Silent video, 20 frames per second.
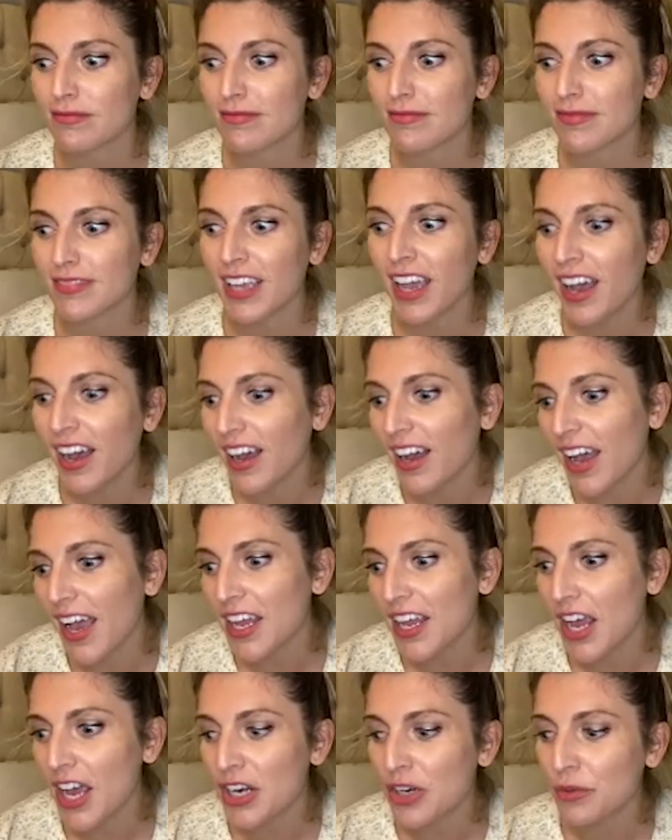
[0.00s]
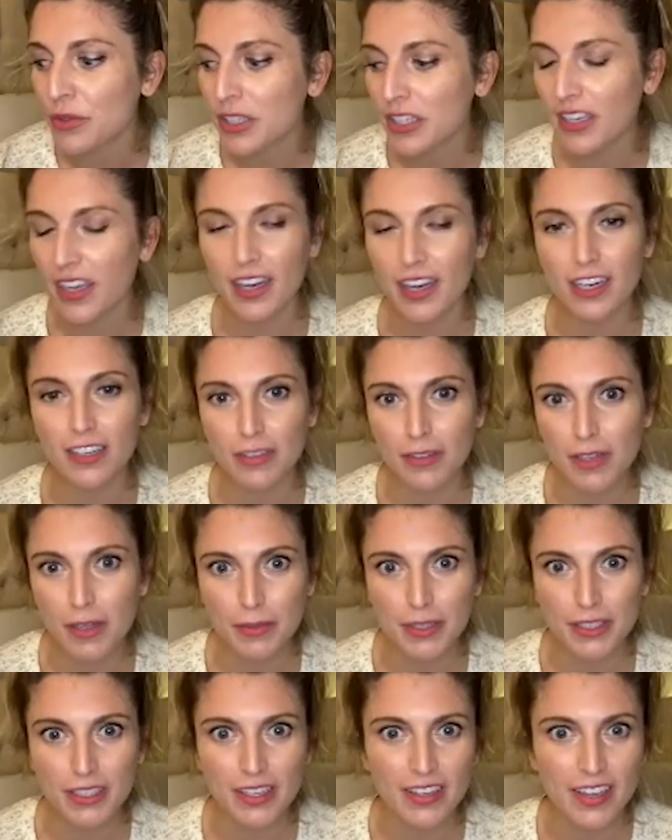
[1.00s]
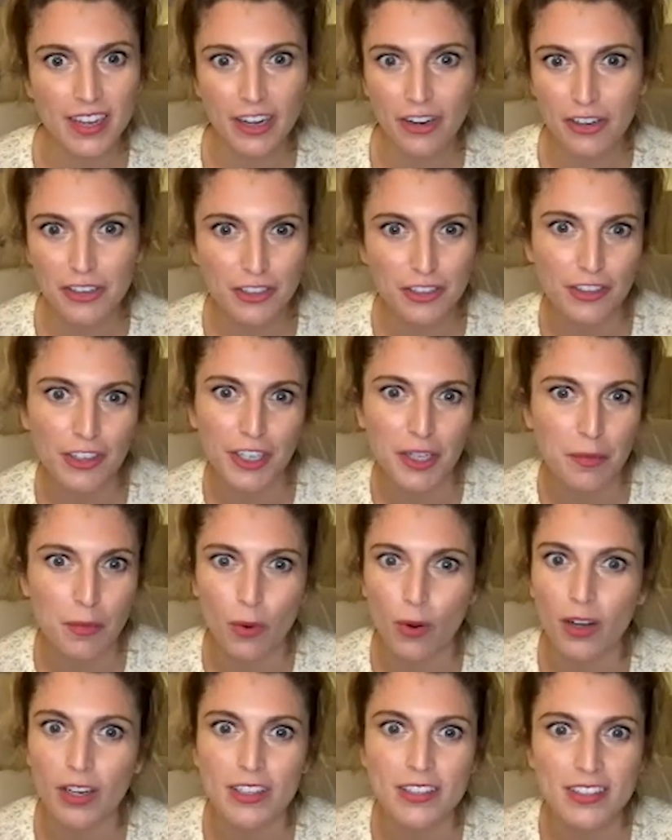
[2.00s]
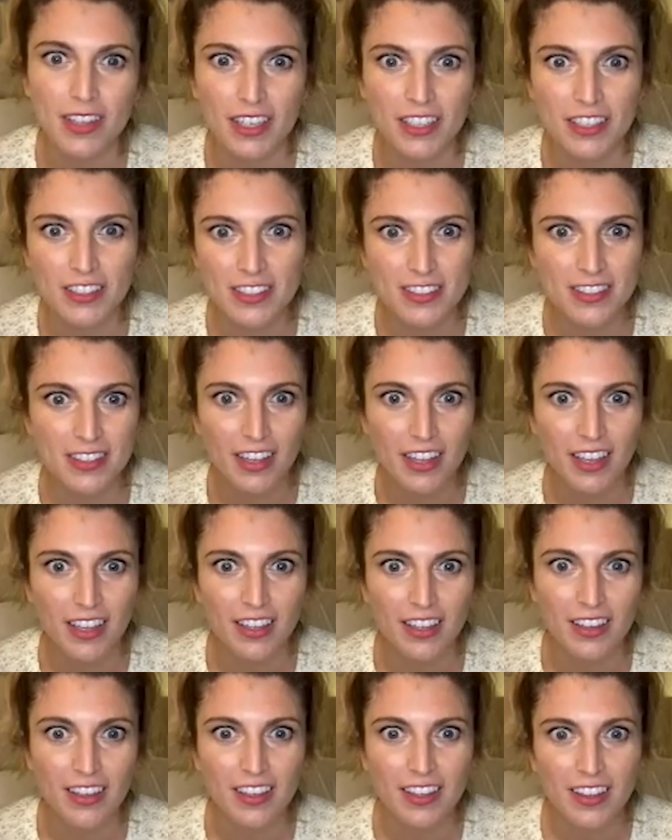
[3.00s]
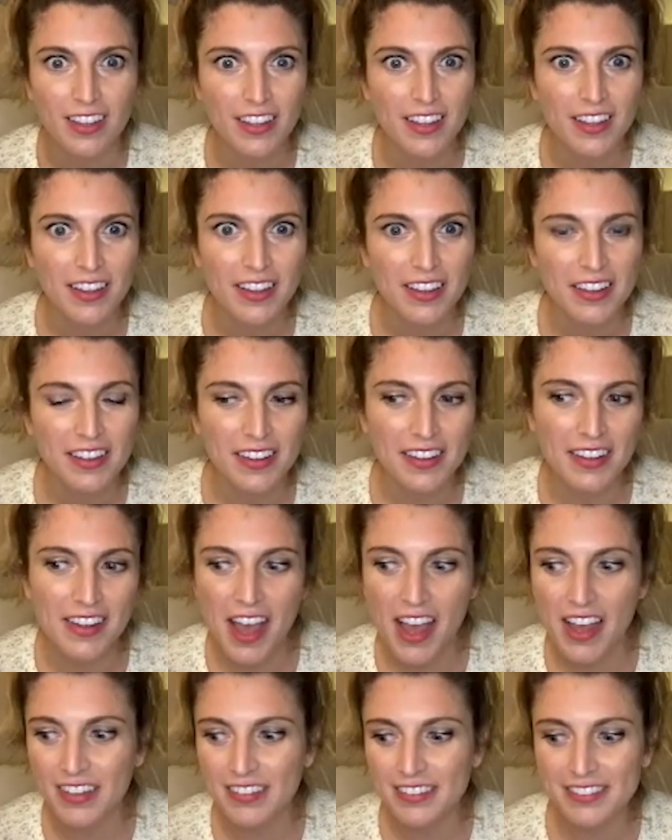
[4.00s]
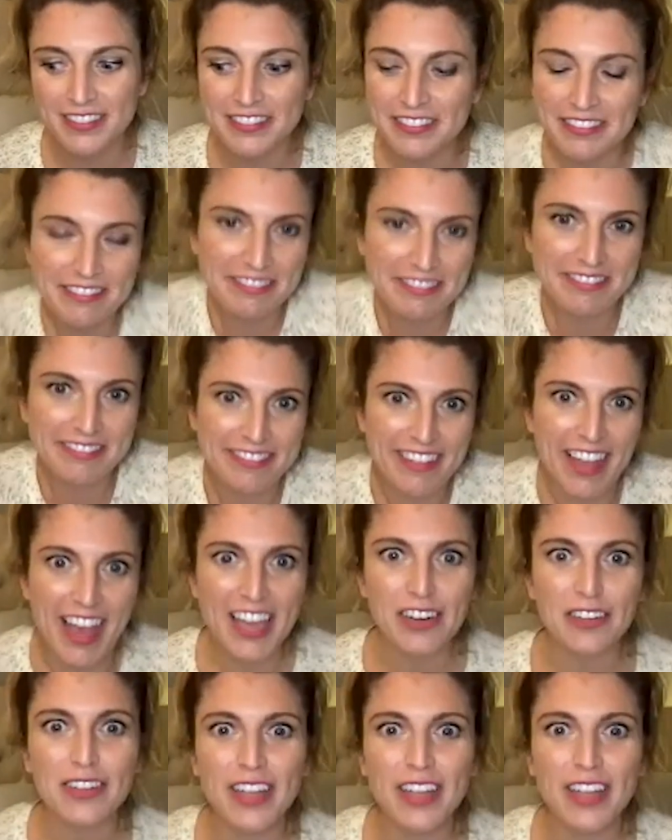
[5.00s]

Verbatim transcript: yeah, I, I don't really care if I'm not playing a character anymore. It's kind of just like, I, I don't,